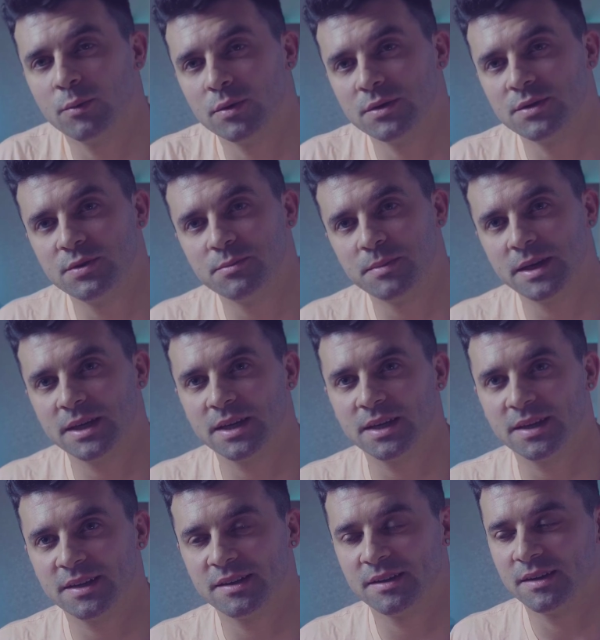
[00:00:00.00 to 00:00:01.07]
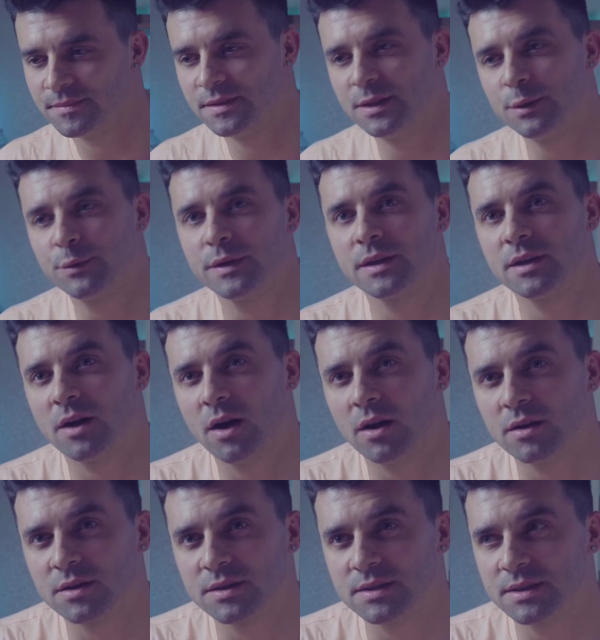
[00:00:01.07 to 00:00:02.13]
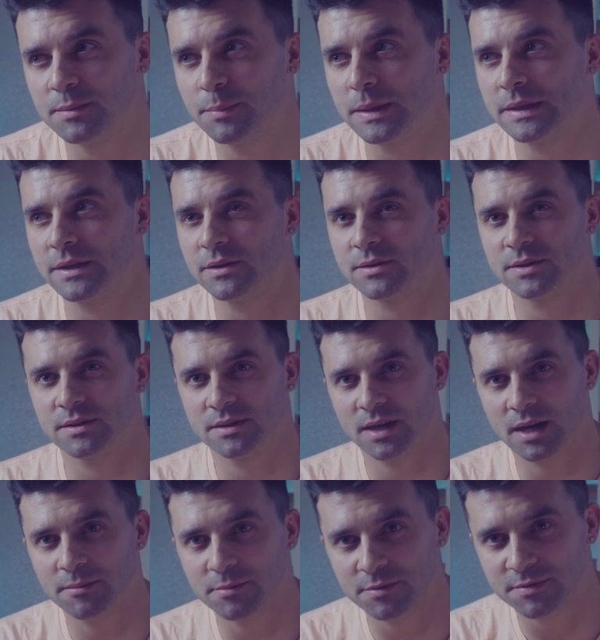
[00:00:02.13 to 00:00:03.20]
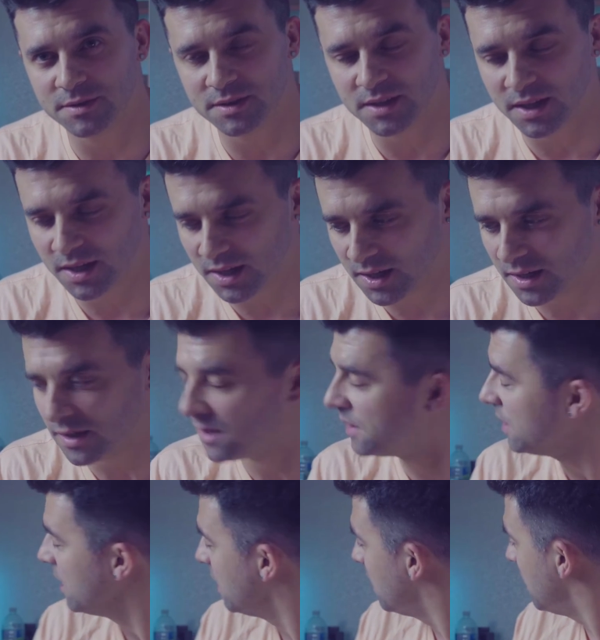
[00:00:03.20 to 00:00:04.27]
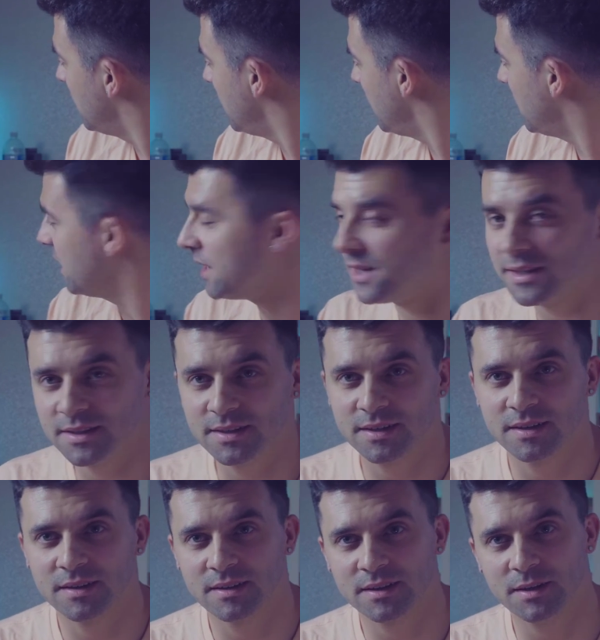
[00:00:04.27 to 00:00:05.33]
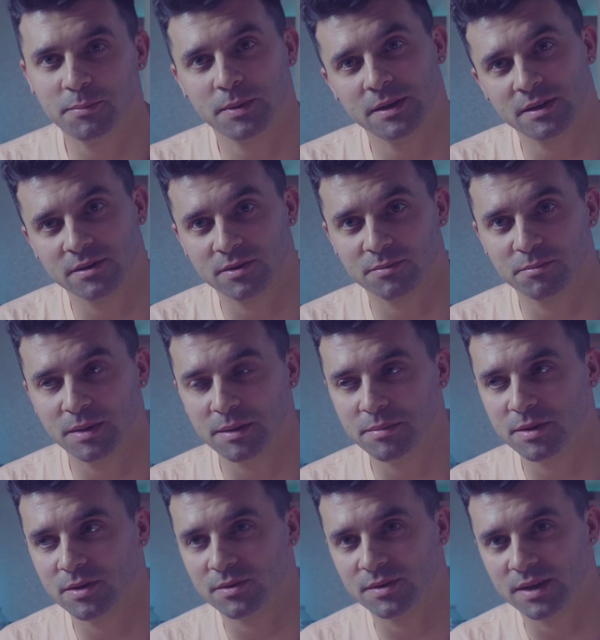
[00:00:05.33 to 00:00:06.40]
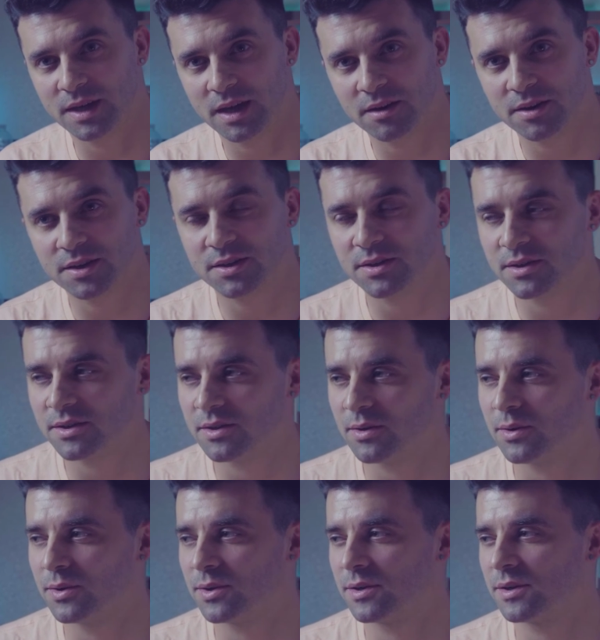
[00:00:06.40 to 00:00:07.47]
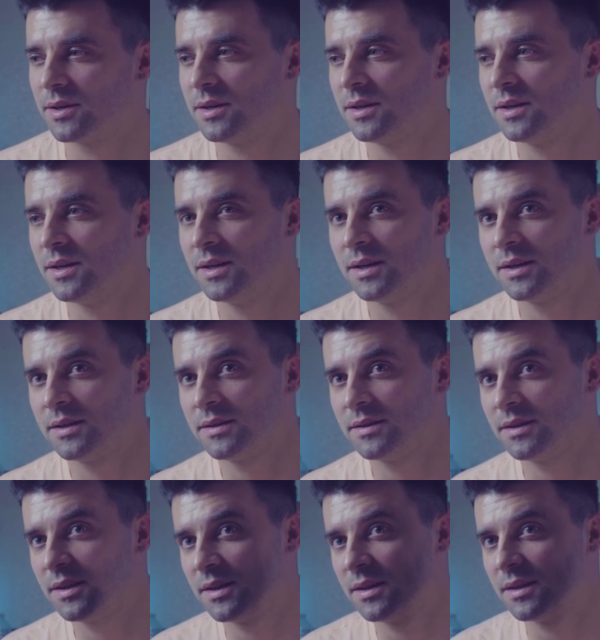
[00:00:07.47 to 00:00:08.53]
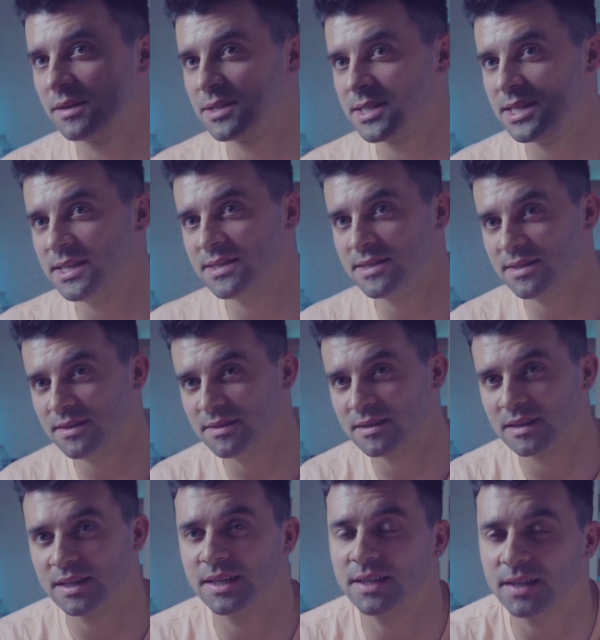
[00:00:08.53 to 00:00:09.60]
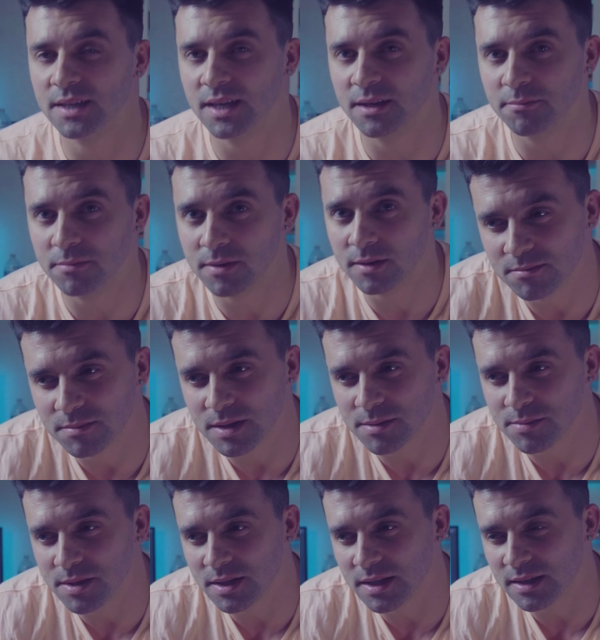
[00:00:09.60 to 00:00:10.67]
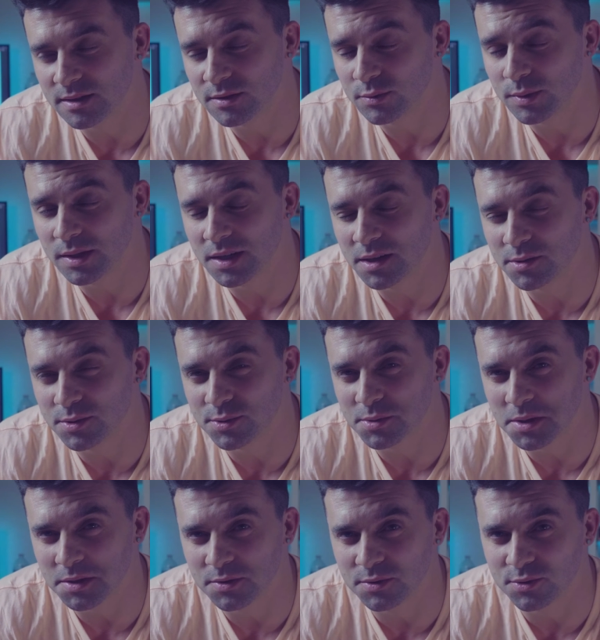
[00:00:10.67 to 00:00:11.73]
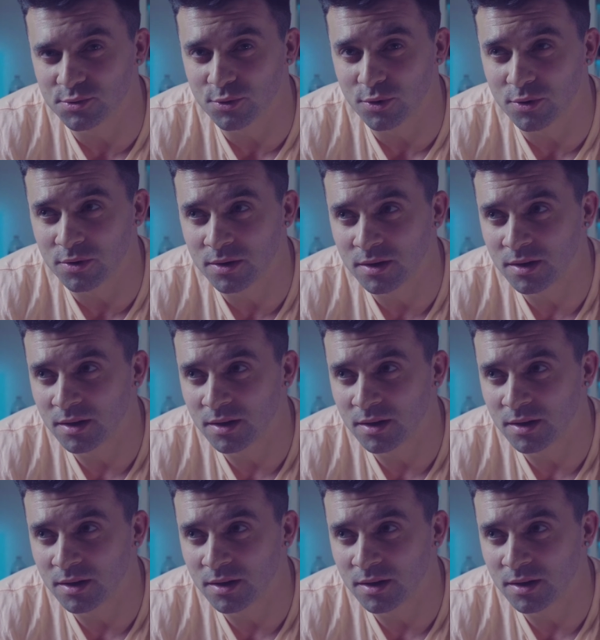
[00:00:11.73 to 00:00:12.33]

I want to make it different colors depending on the time of the day and depending on maybe on the character or the season in the game. Maybe next week I'll try to draw